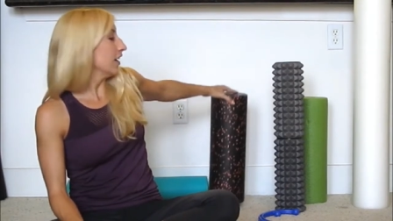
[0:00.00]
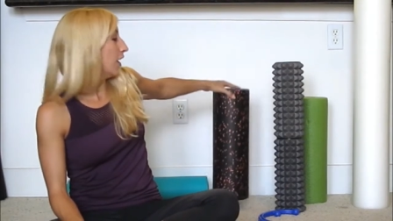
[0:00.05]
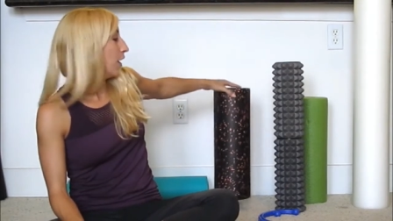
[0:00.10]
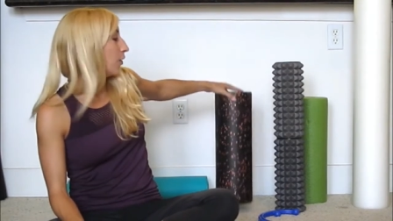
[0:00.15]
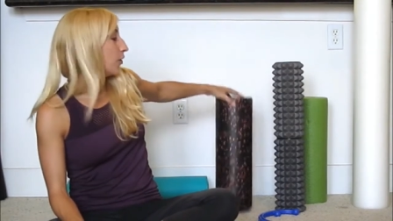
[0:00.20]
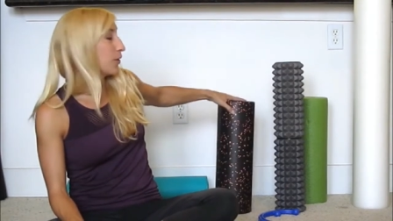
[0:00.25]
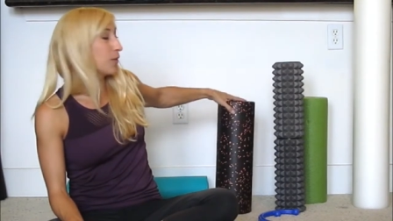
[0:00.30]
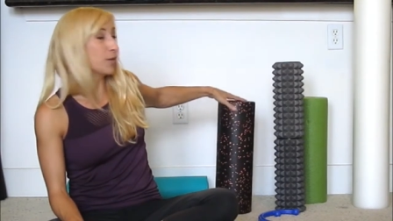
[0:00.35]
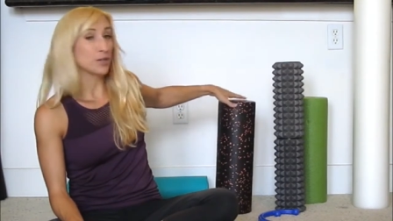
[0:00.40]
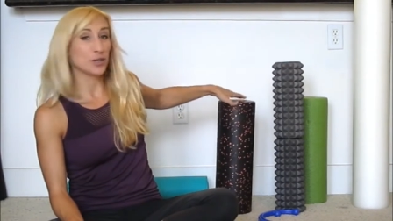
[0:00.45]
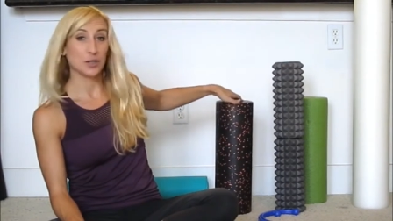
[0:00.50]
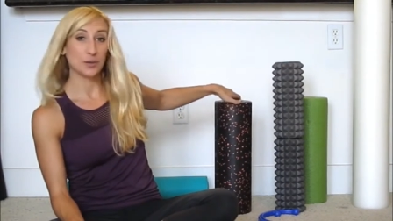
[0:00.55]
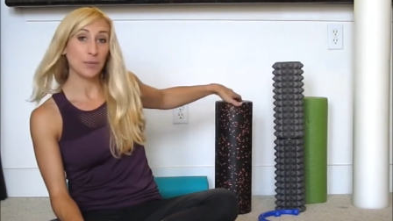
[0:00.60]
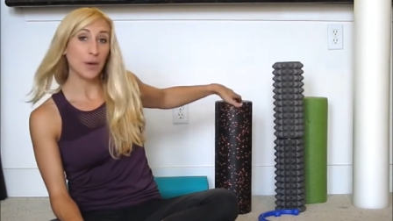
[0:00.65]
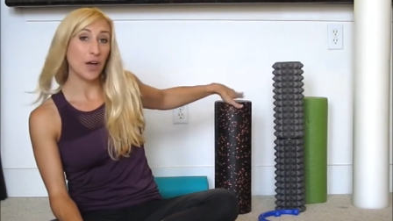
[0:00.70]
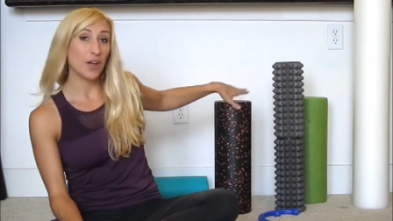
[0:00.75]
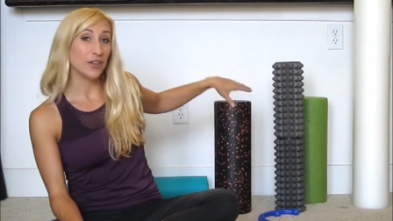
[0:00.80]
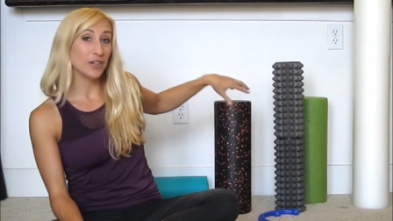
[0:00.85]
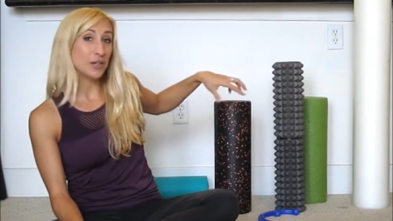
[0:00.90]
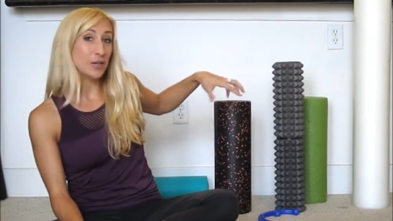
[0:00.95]
Although they're
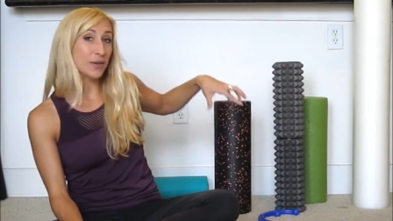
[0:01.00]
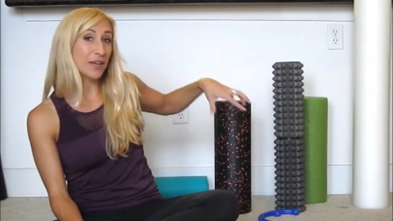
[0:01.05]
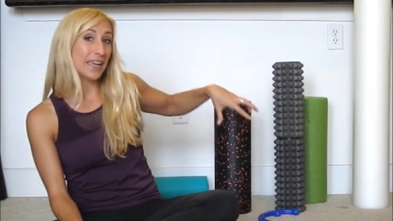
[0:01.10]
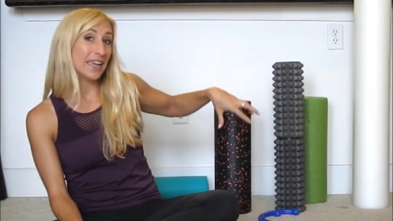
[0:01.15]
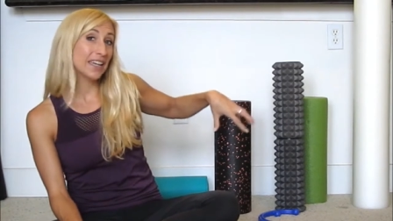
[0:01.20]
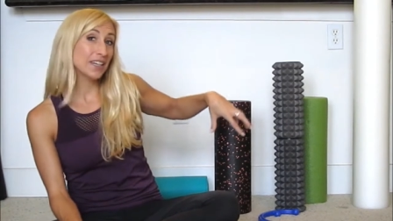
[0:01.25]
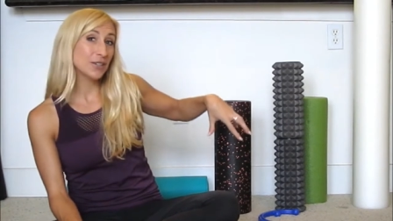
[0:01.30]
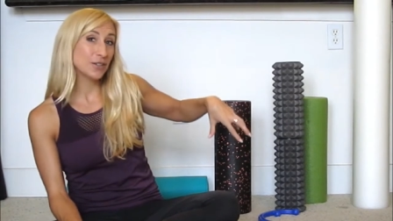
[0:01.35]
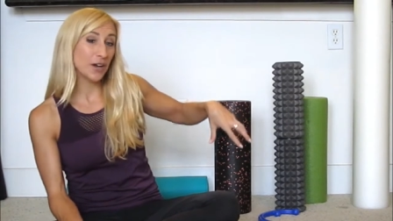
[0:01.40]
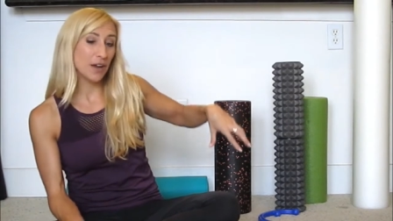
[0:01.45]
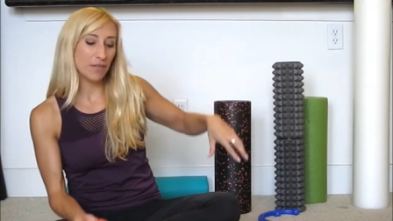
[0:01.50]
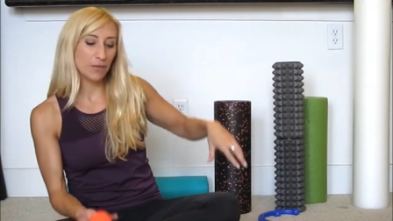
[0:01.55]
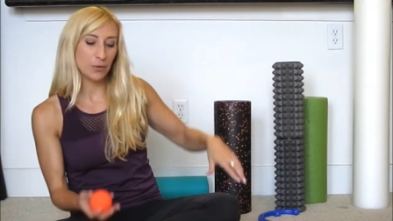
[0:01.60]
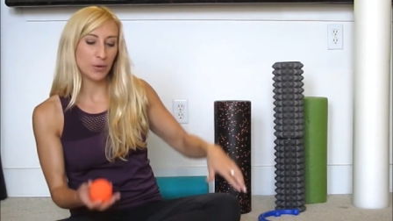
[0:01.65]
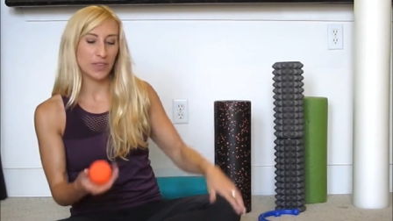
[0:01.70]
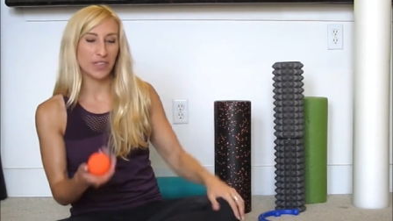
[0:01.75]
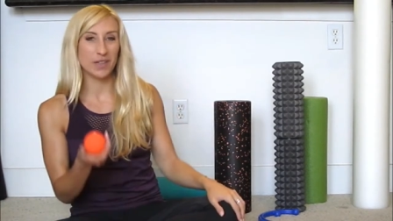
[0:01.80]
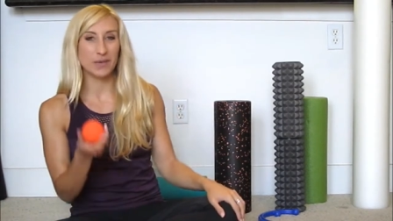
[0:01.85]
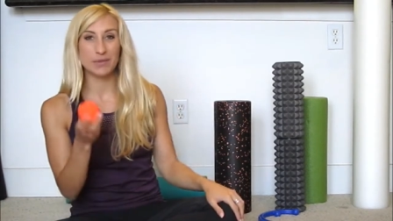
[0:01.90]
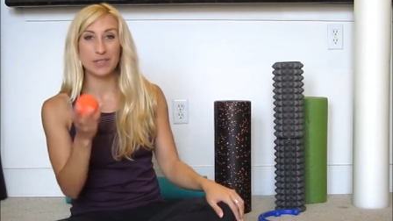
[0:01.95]
small and you can travel
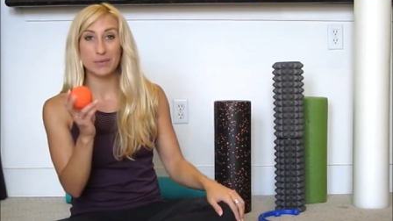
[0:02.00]
with them,